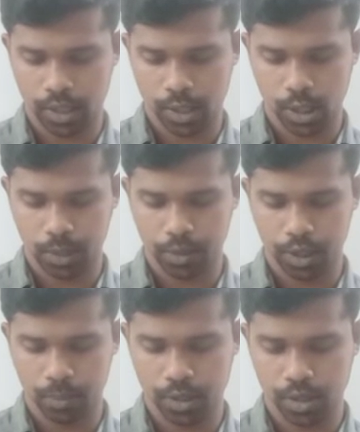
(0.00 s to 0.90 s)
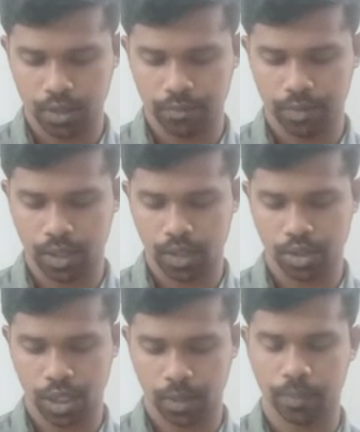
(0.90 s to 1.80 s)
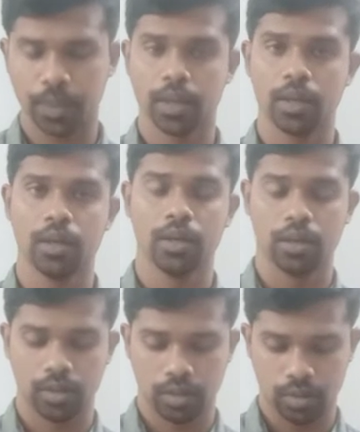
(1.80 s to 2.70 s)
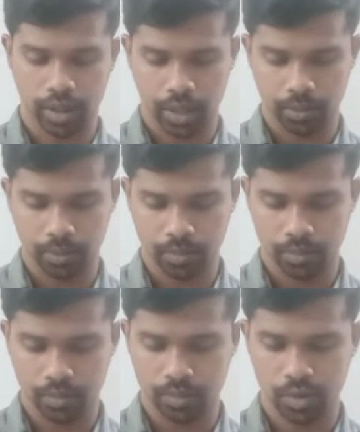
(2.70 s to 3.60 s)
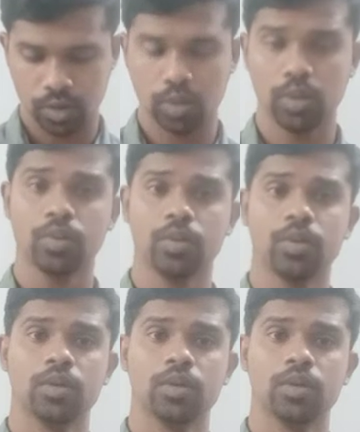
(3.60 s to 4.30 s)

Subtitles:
Extremity means difficult time. Okay, so